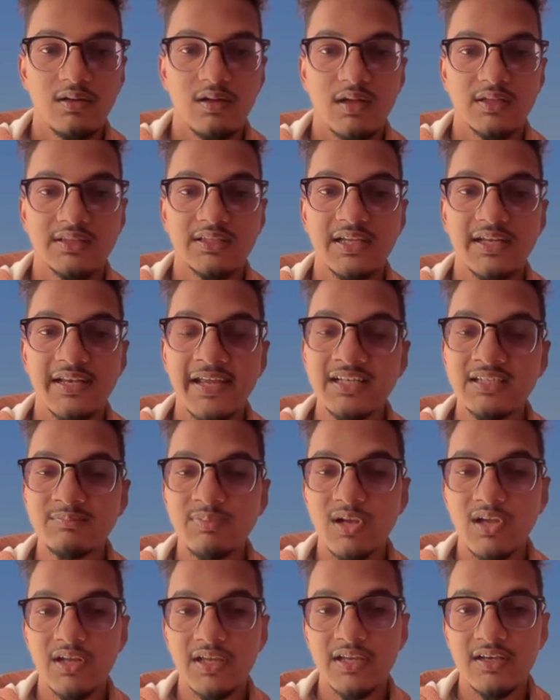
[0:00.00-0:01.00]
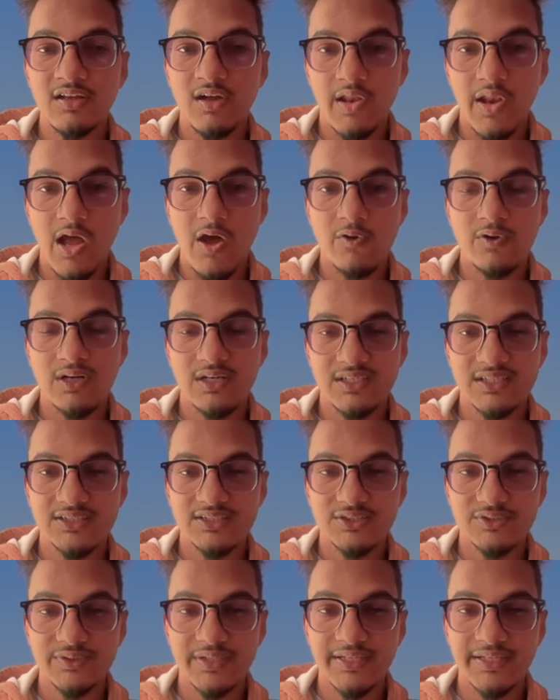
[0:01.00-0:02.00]
The next plugin on our list
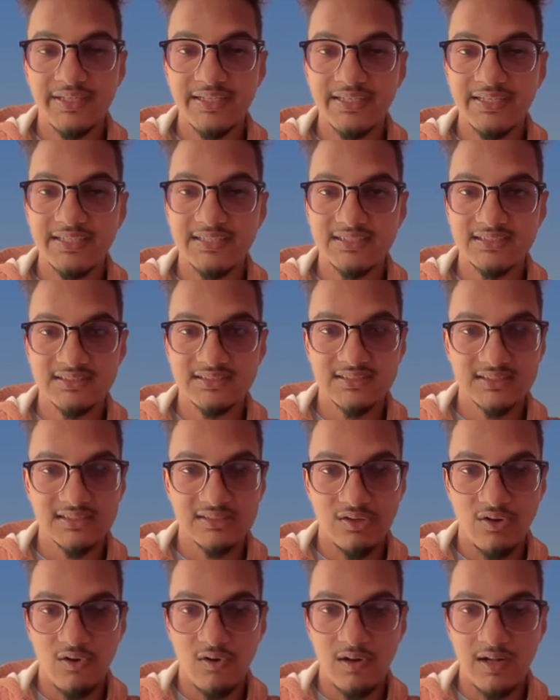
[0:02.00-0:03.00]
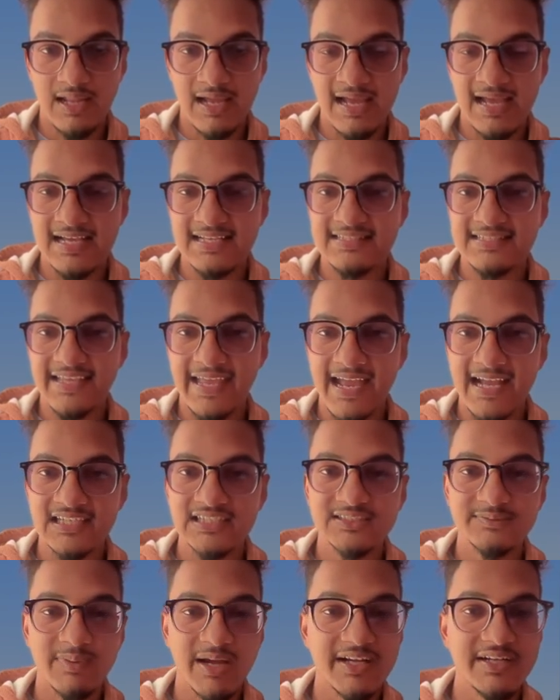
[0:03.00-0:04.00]
today is called as
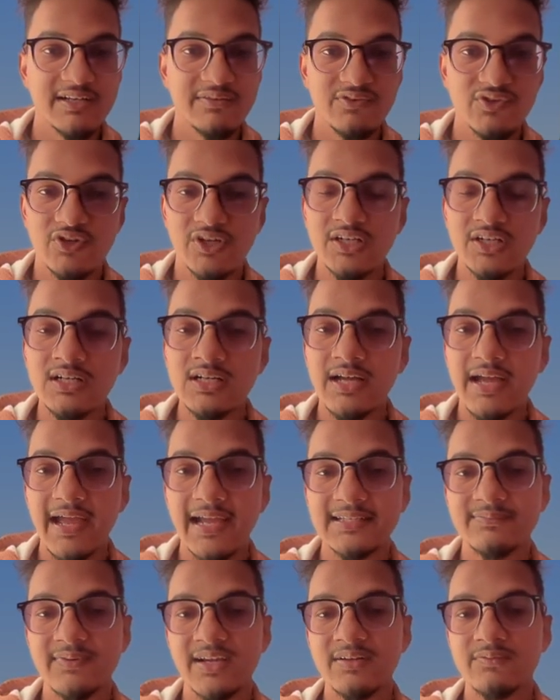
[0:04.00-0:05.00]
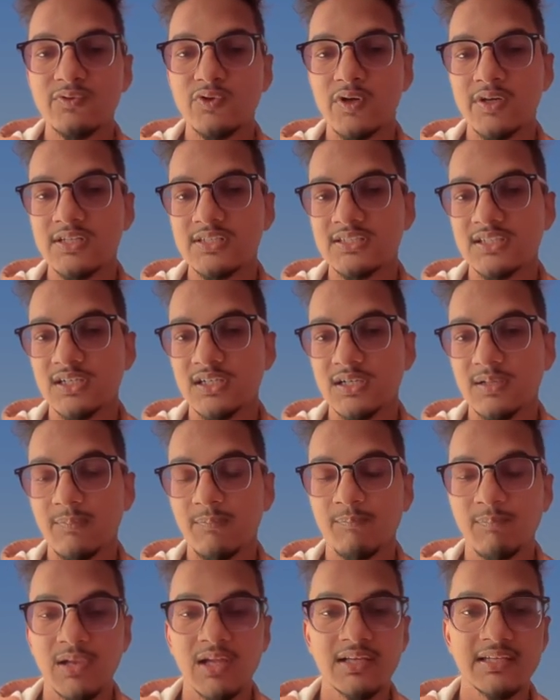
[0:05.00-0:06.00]
Xmind Viewer. Xmind Viewer is a
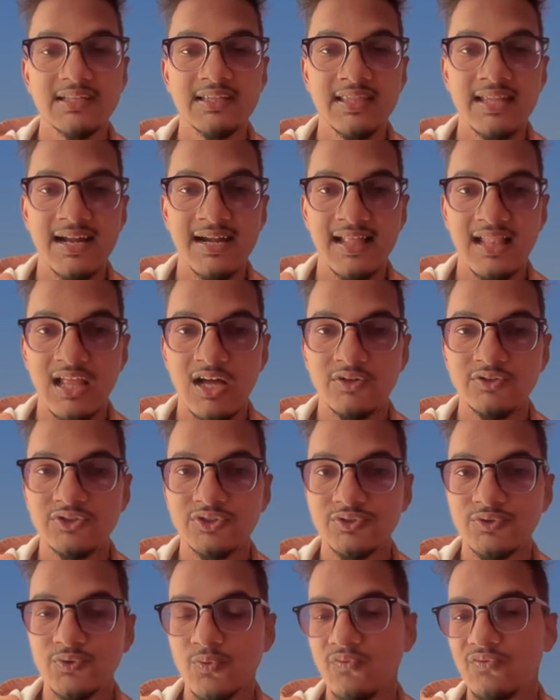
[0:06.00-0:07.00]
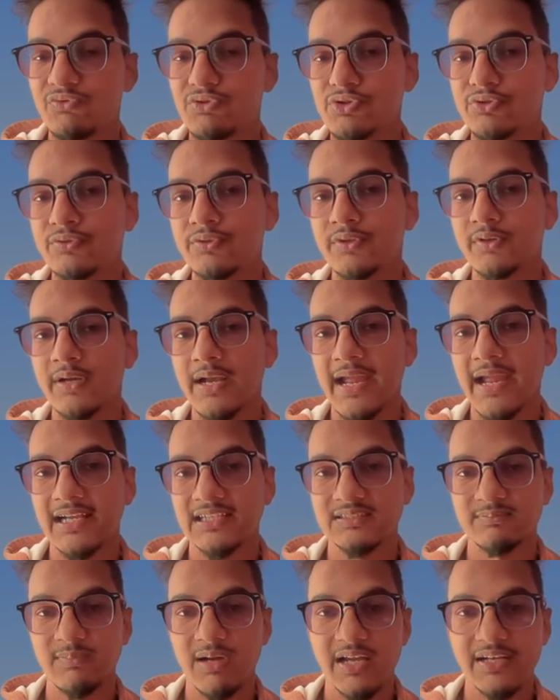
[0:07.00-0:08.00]
plugin that allows you to view your
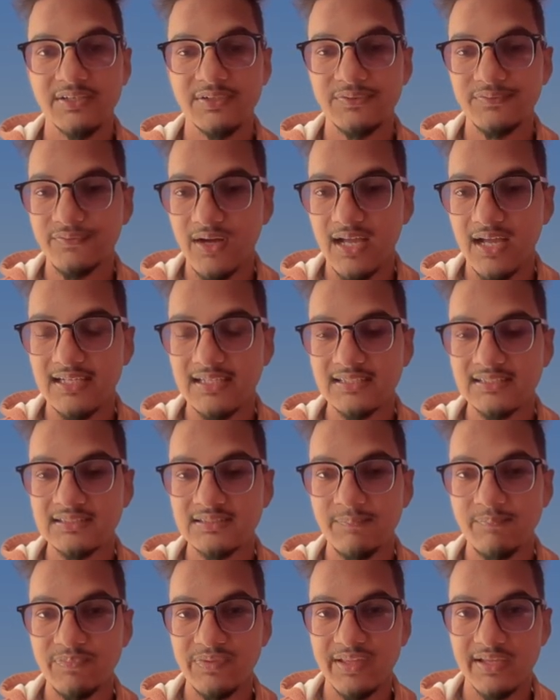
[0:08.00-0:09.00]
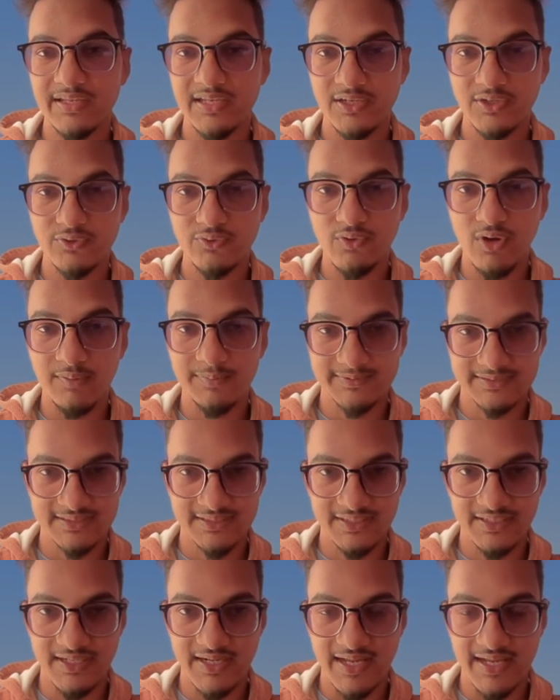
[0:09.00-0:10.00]
Xmind files into
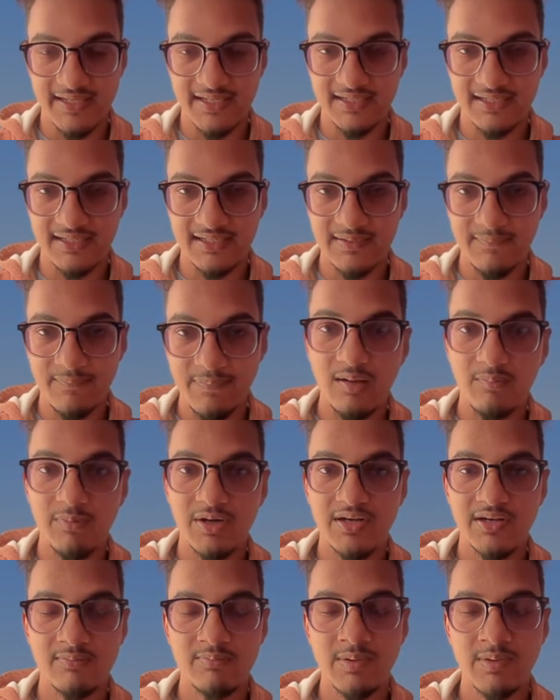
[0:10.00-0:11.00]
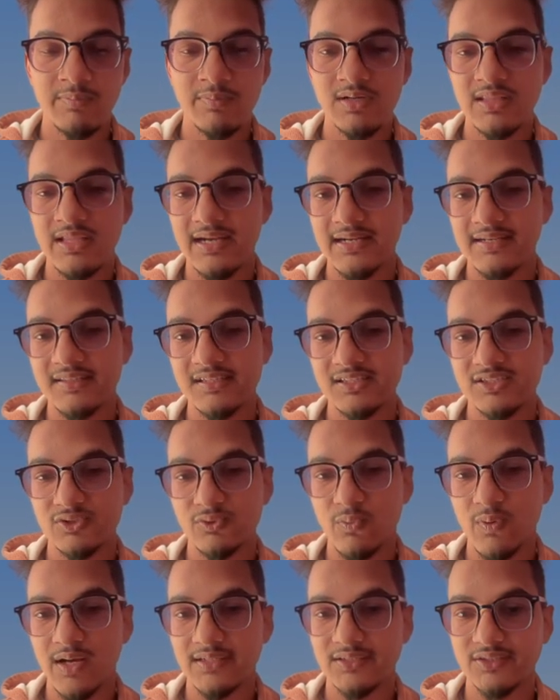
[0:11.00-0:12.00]
Obsidian directly. But remember that this
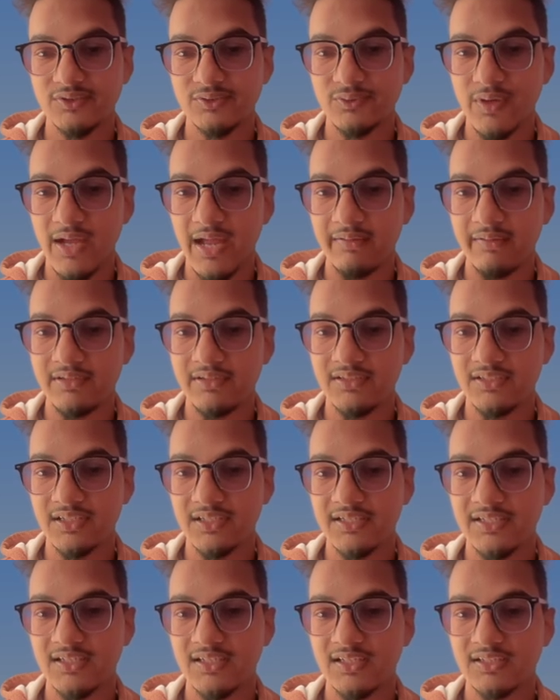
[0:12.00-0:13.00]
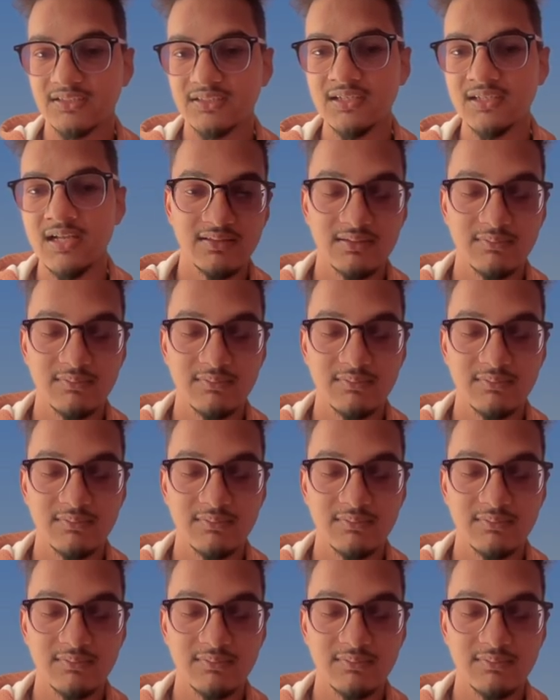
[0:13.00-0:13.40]
requires you to have internet connection.